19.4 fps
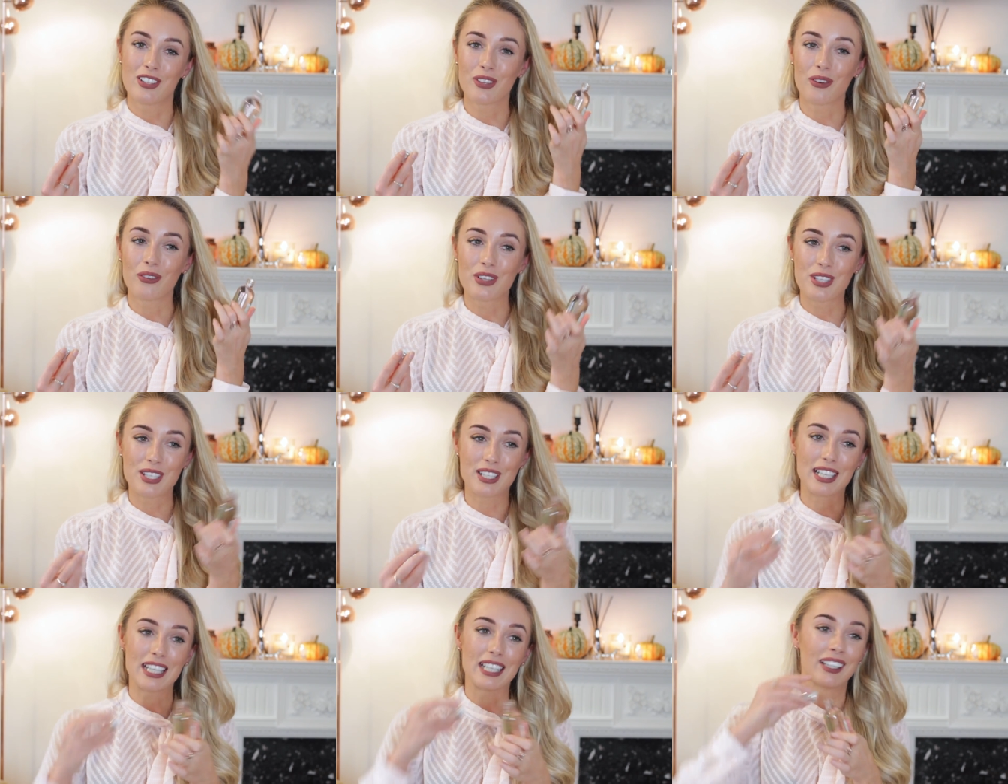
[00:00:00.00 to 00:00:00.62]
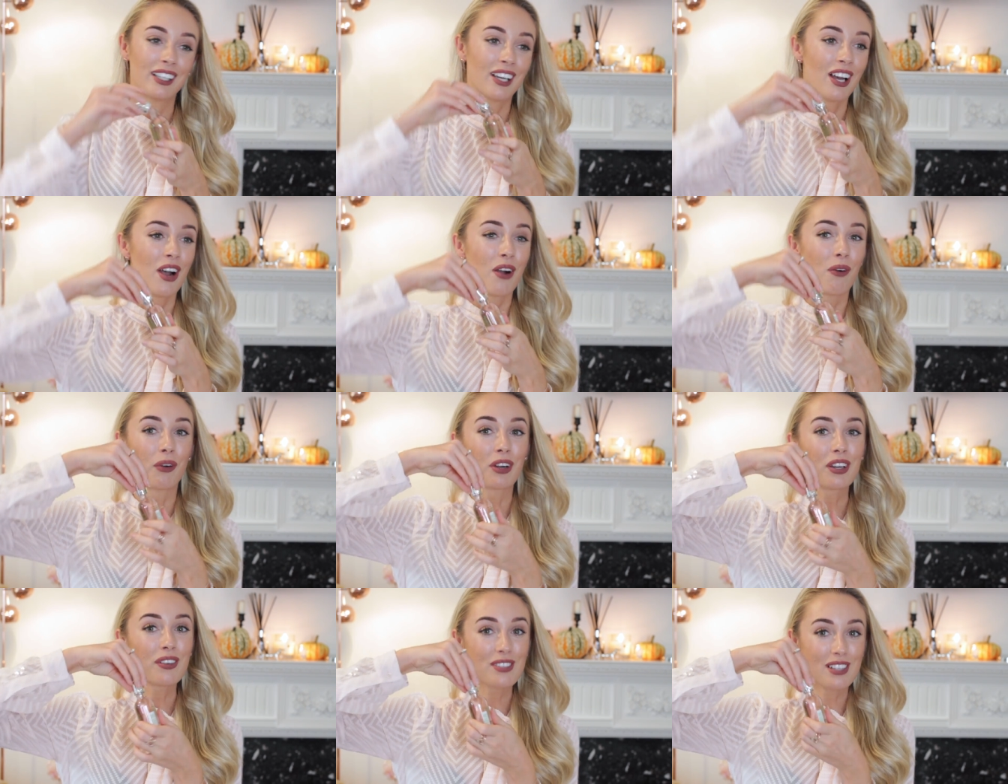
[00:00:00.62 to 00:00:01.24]
It's honestly
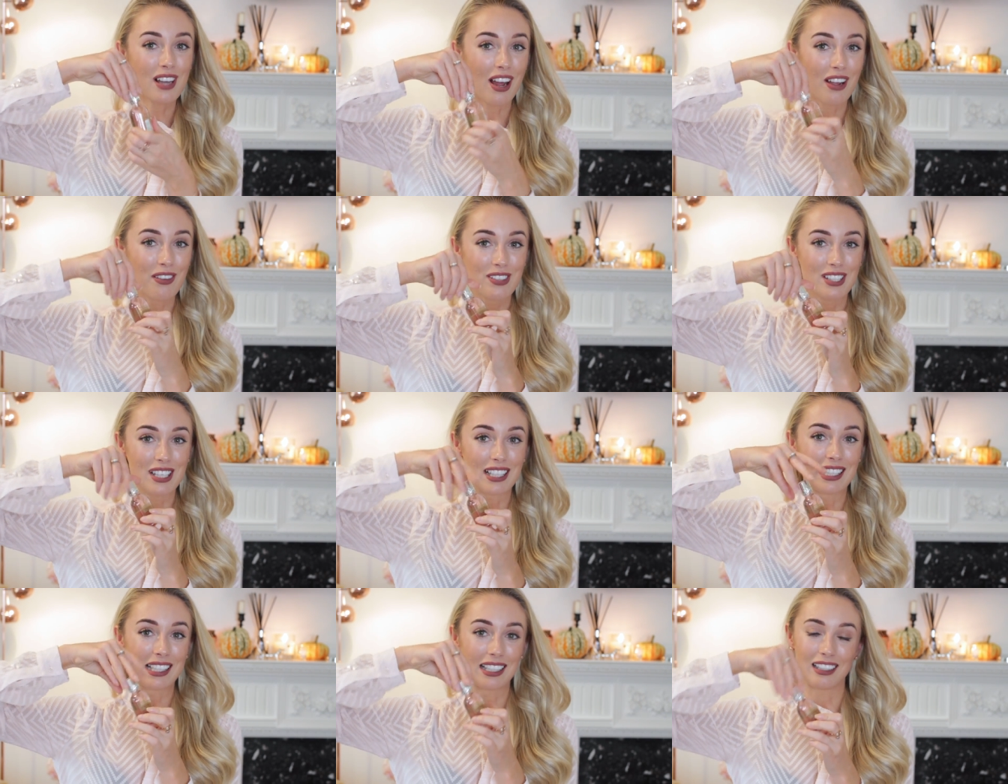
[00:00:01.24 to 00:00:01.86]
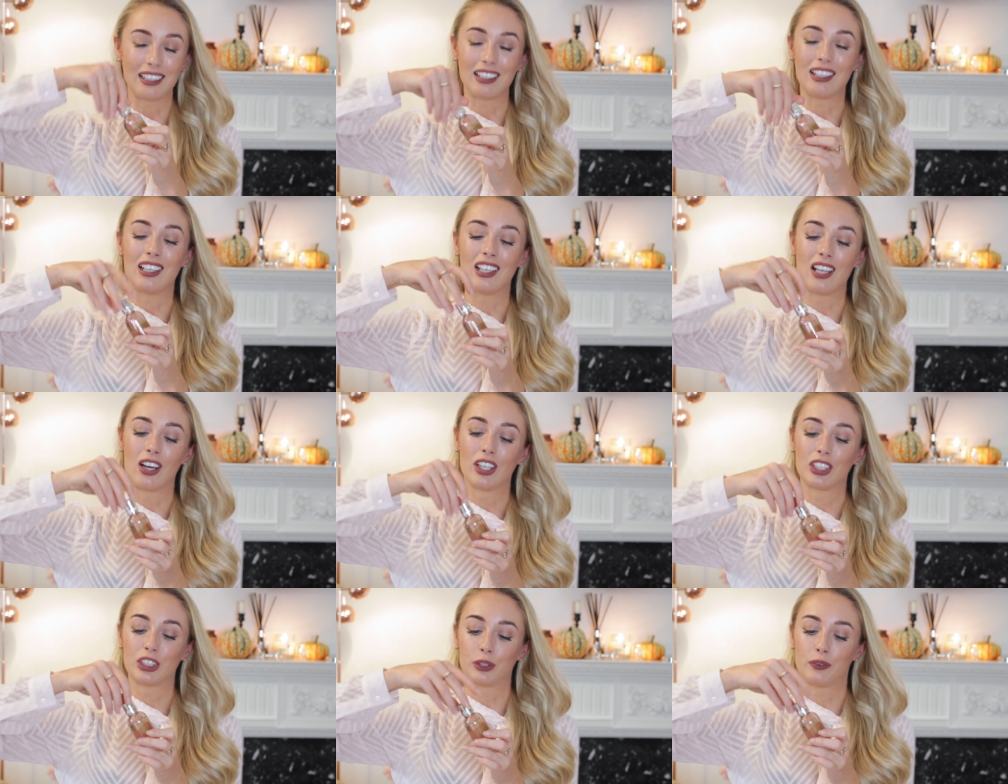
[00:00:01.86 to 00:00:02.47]
one of life's little
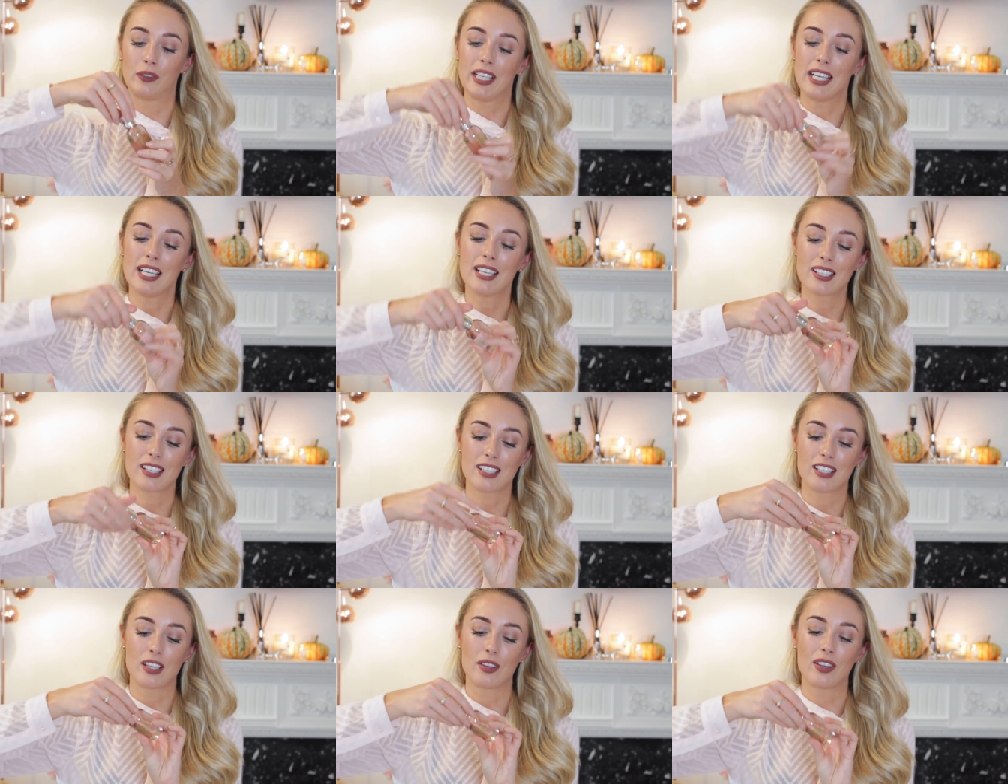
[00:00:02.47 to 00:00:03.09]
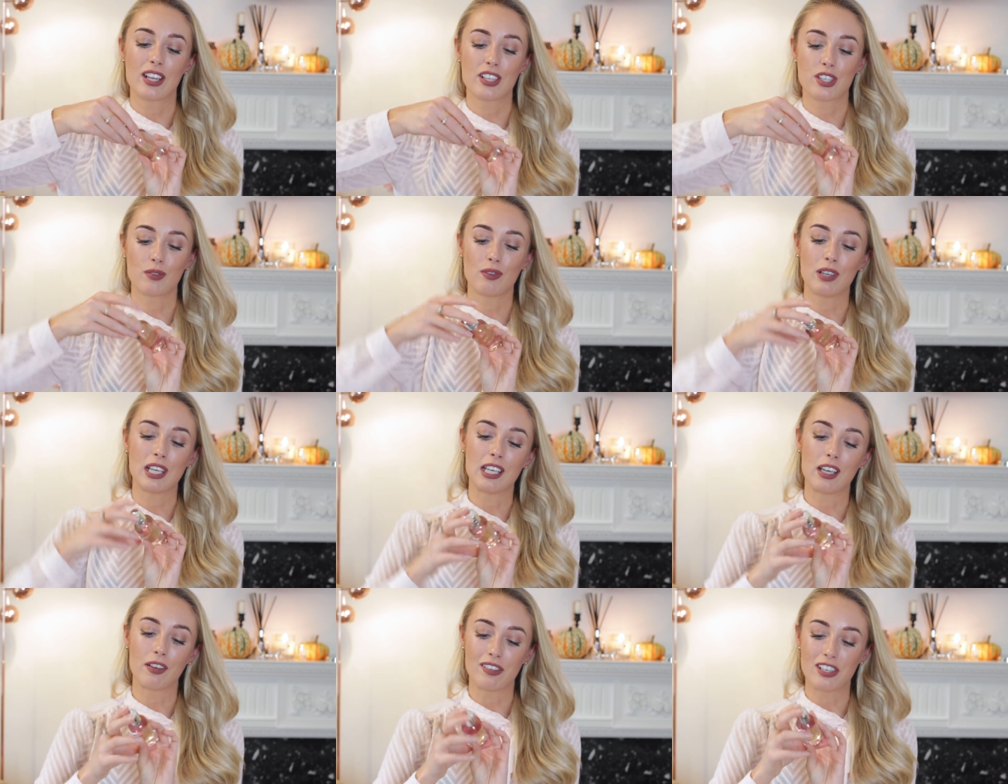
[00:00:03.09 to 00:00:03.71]
luxuries, so that's a
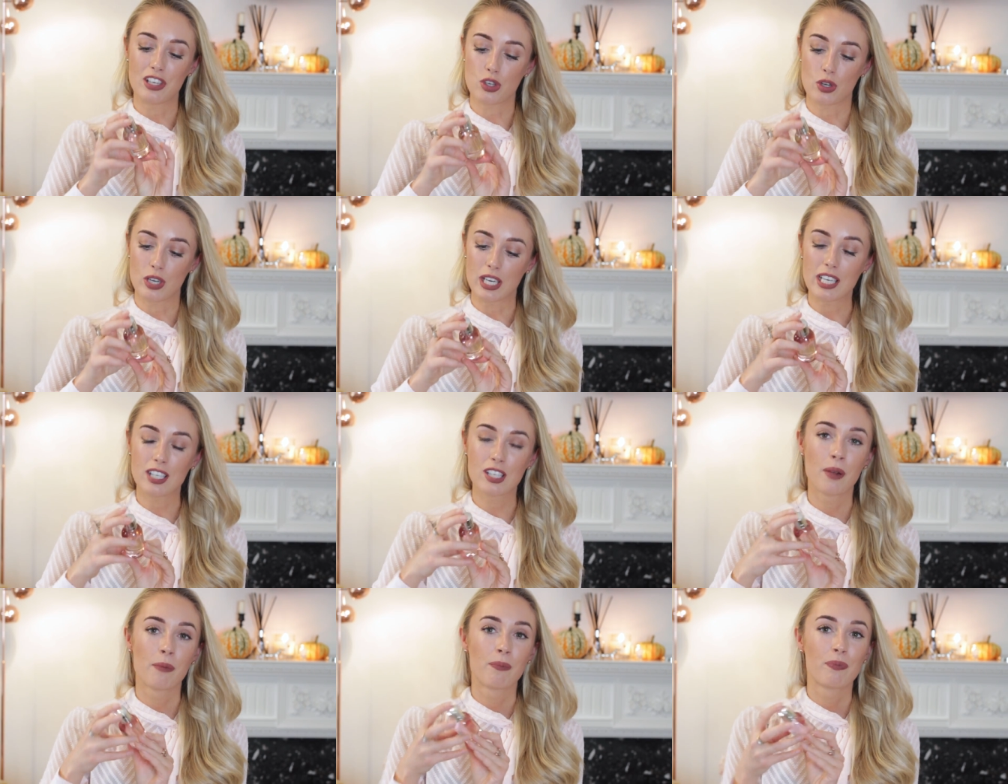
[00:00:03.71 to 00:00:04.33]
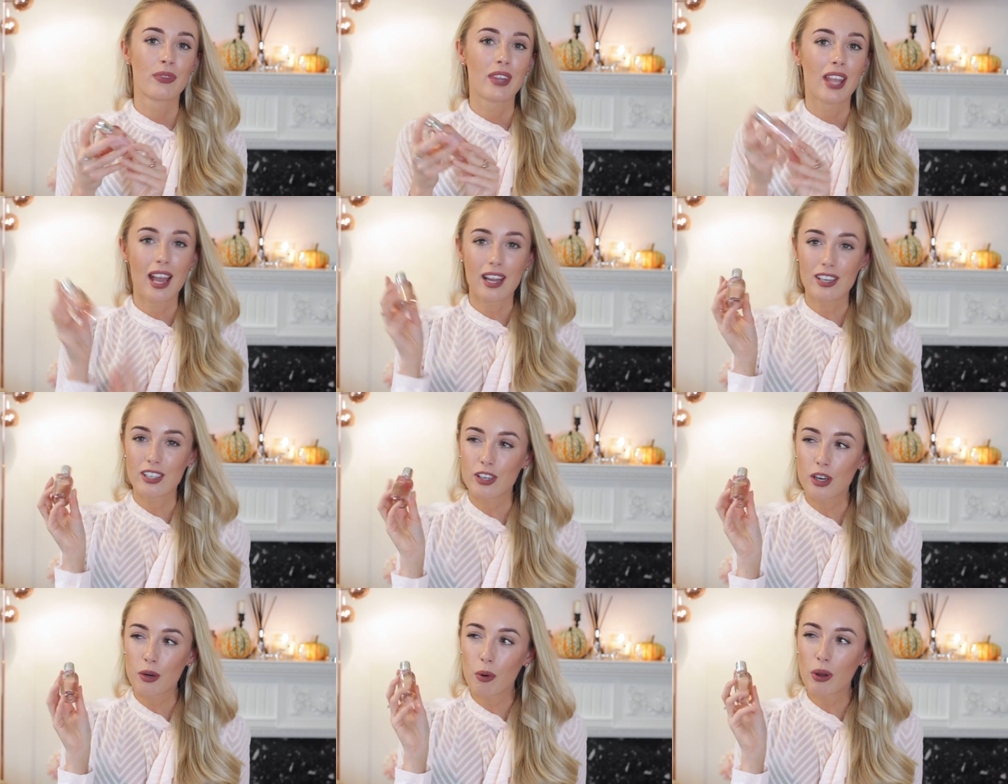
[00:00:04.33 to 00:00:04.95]
really lovely treat.
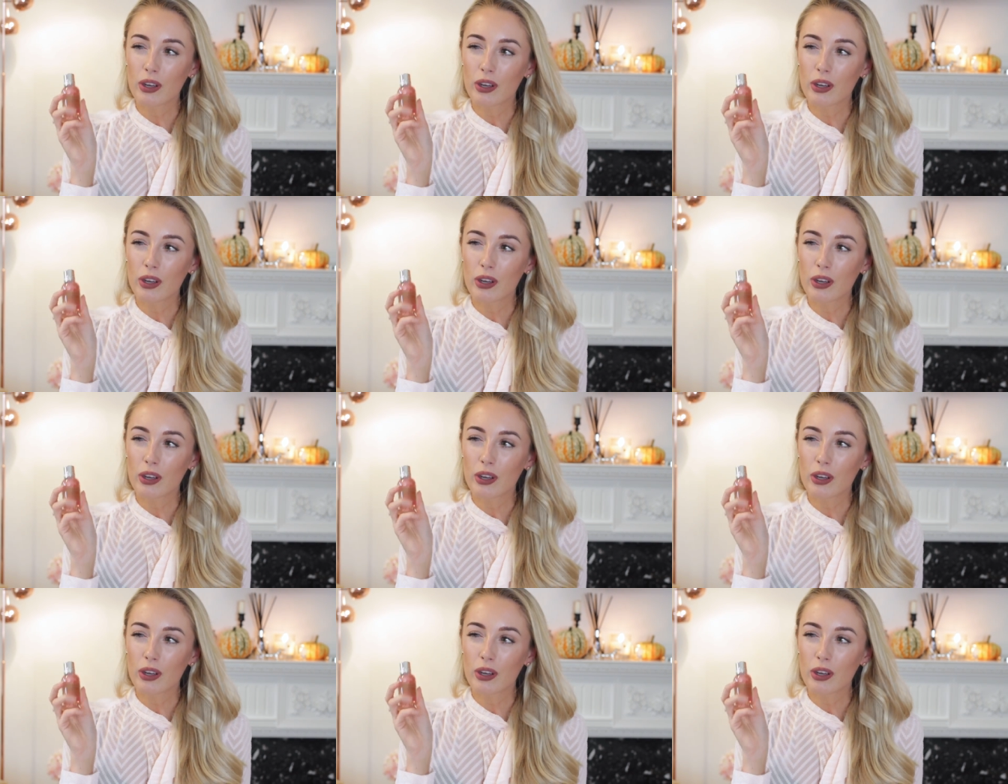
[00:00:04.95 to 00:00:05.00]
And you know